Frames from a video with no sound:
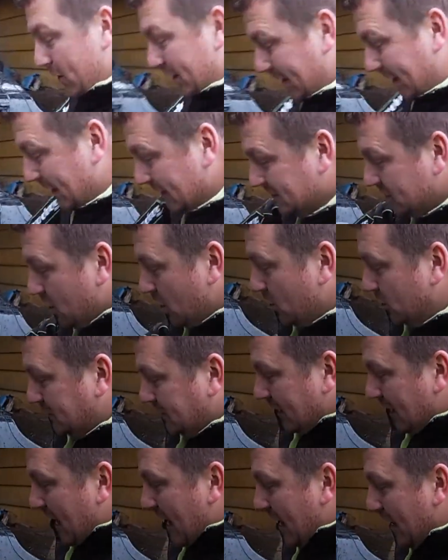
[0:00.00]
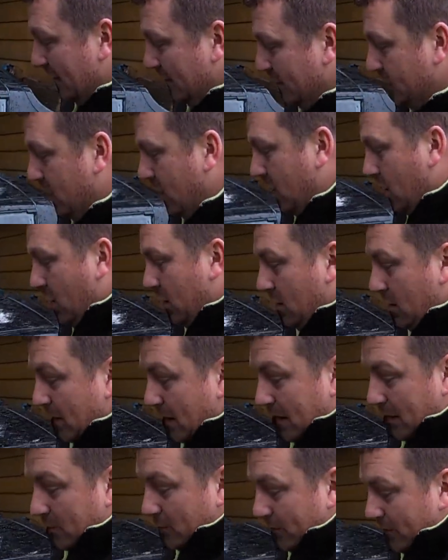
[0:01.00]
an East Coast of Canada car,
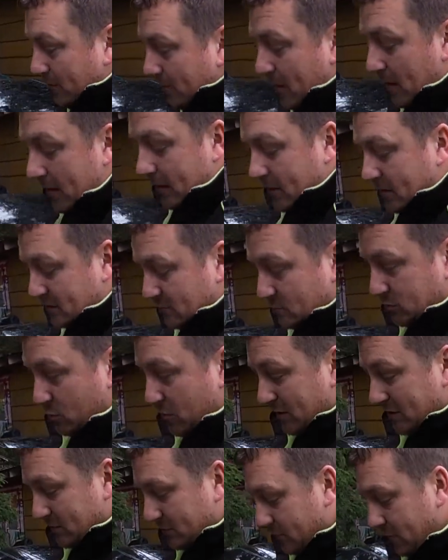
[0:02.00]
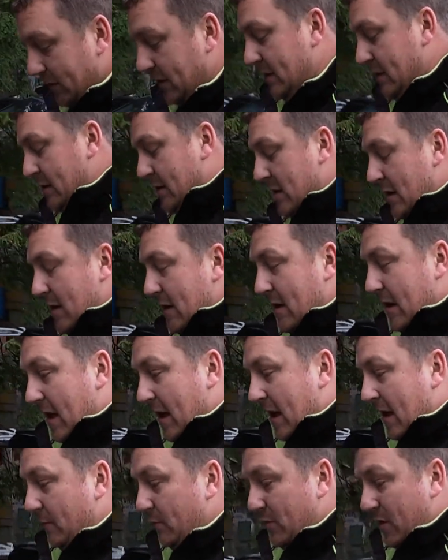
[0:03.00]
I only bought it because it was rust-free.
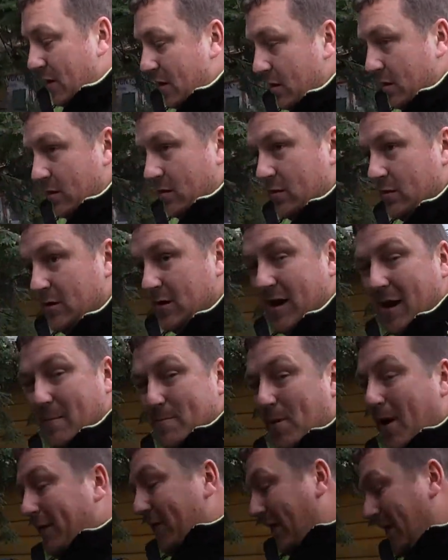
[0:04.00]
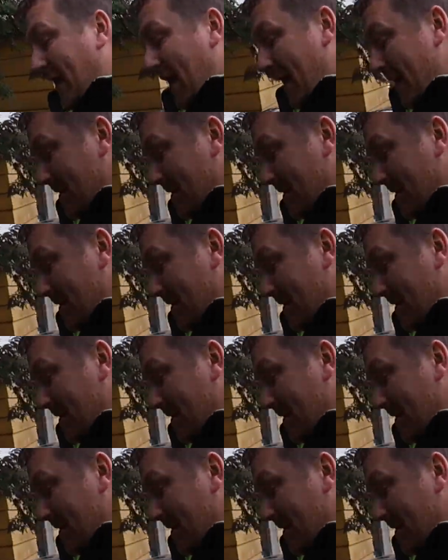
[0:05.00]
And well, I bought the K